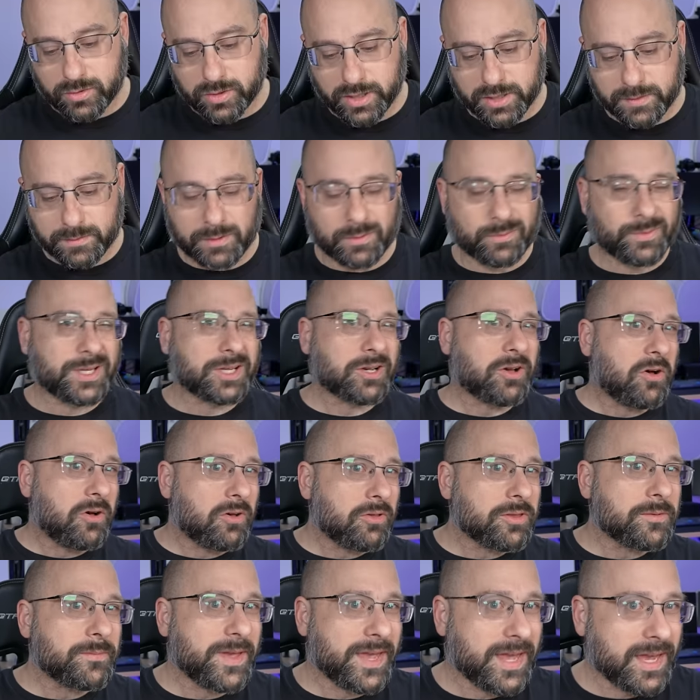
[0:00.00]
transmitter, we
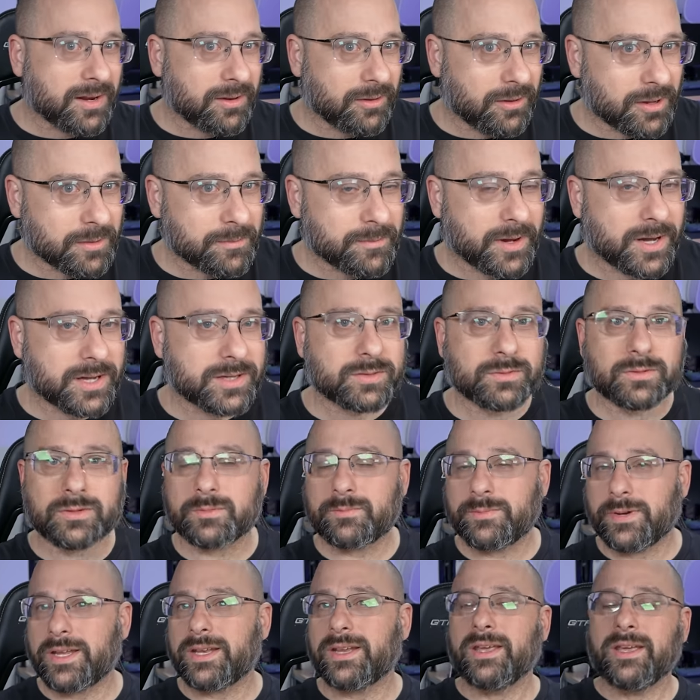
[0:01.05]
call them analog
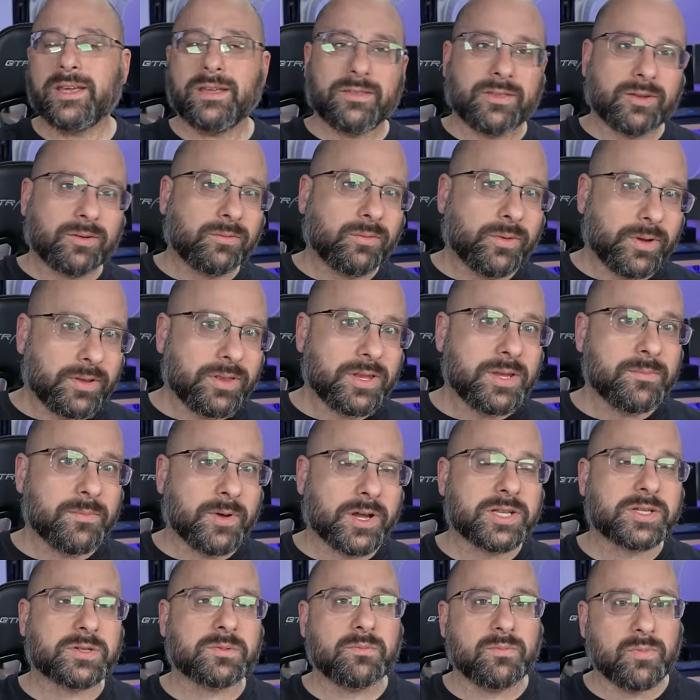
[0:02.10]
modules, but they're really
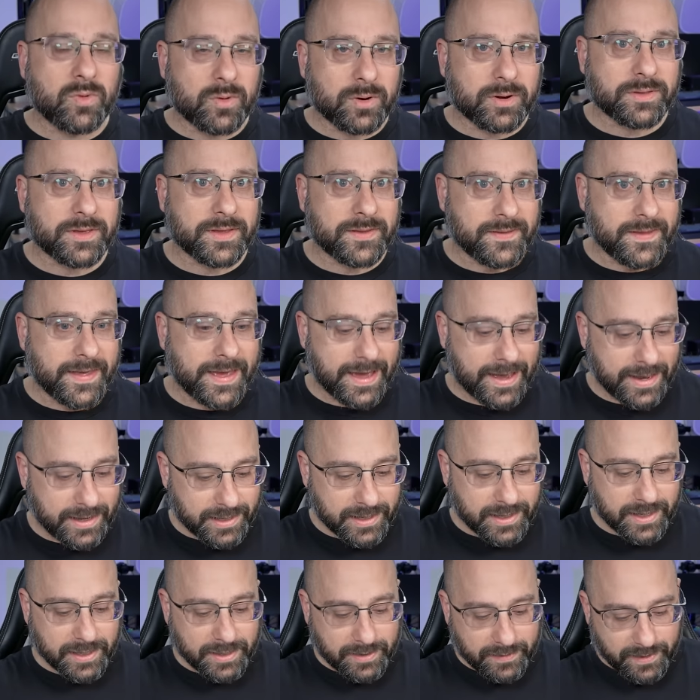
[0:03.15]
much more than
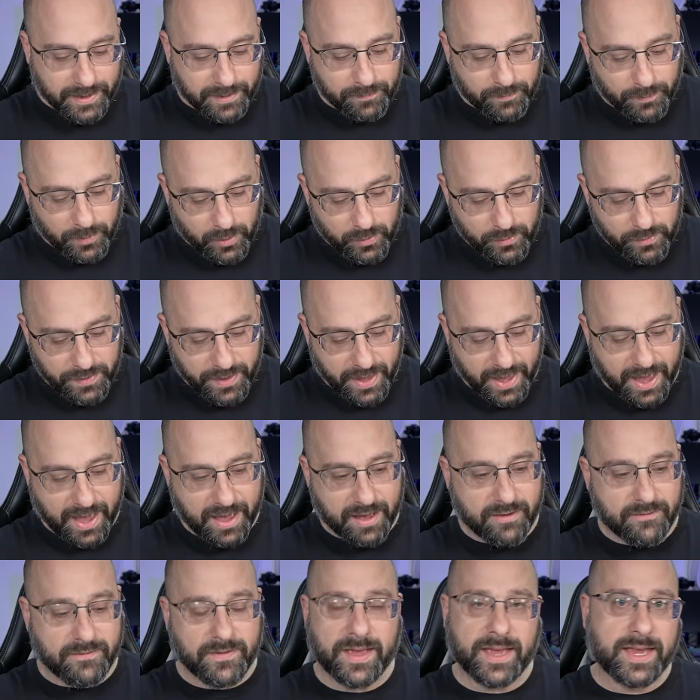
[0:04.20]
that. They both
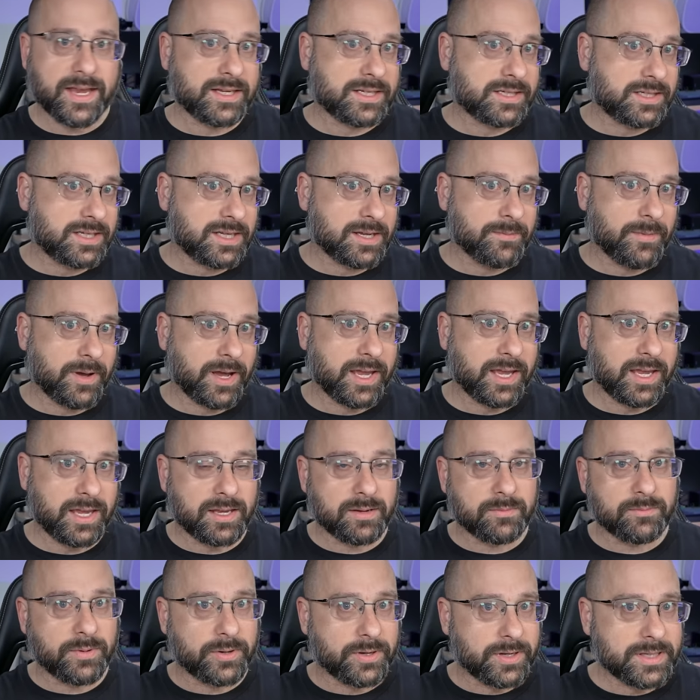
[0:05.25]
have HDMI
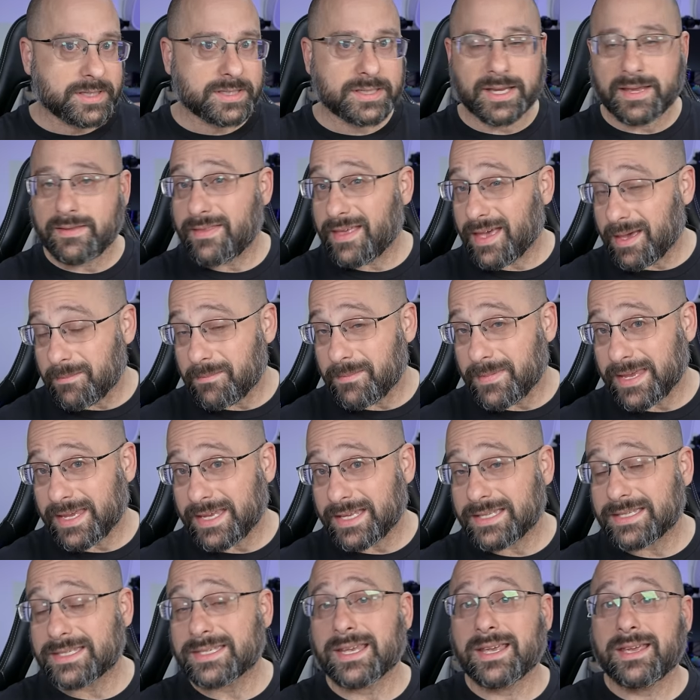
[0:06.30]
inputs, and that
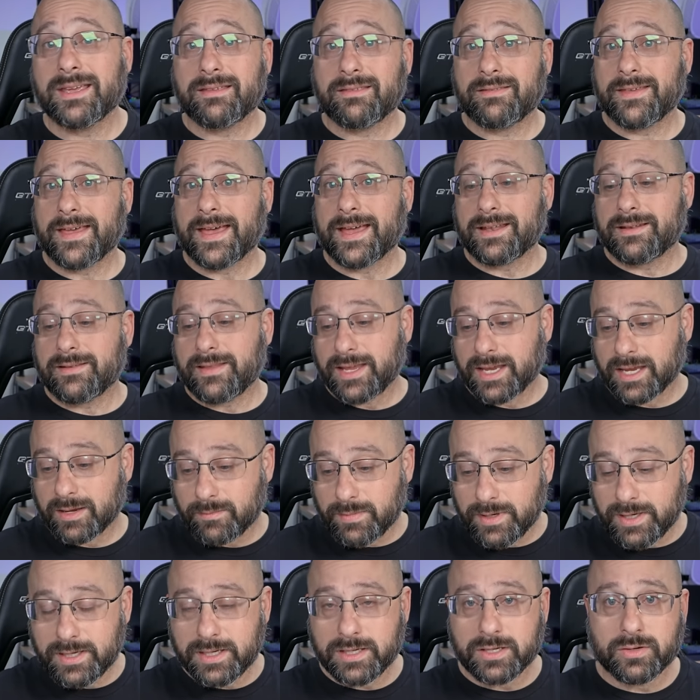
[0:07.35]
means that they
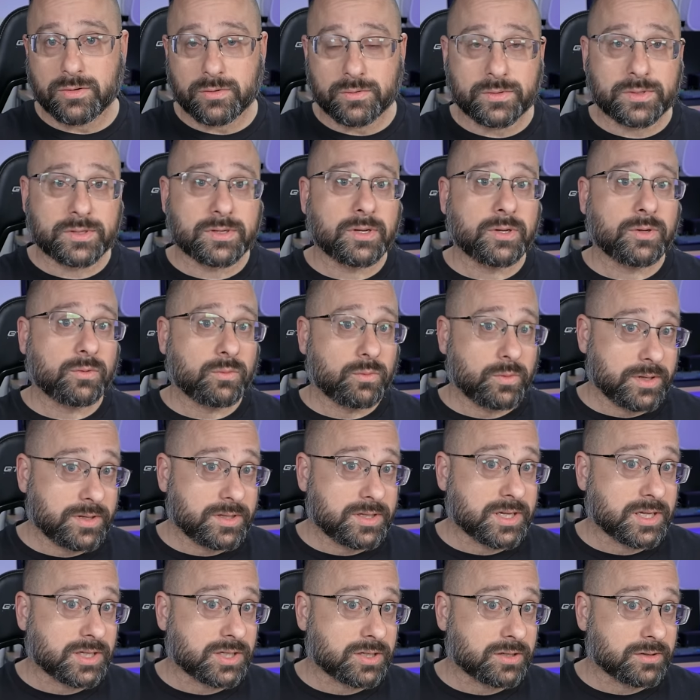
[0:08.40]
can be used
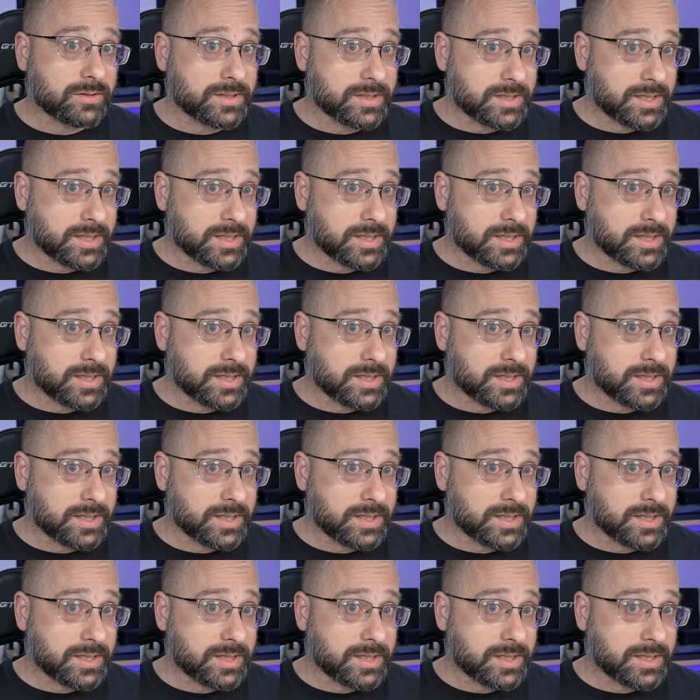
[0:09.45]
with digital